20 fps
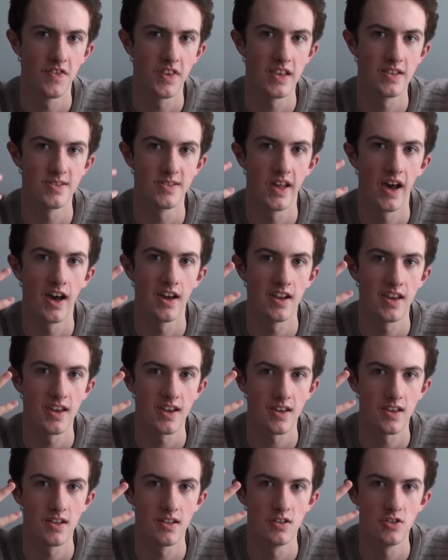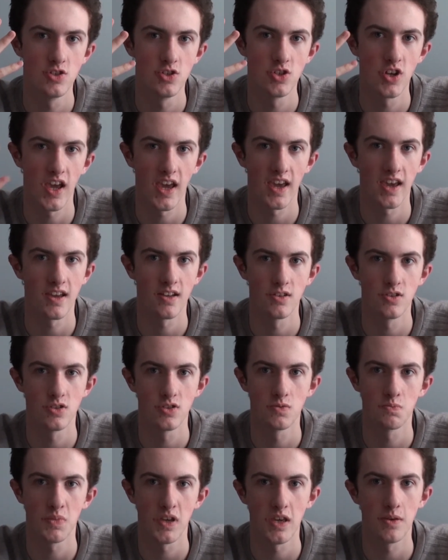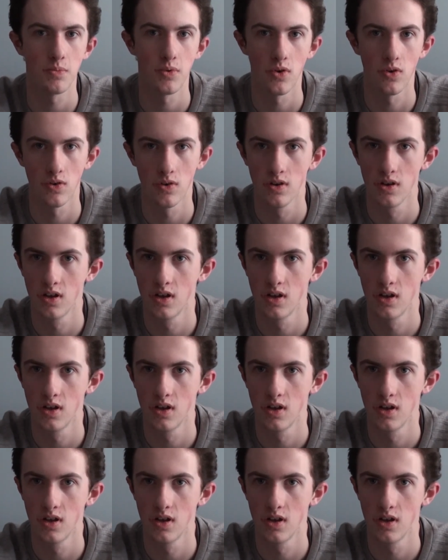is that it can change people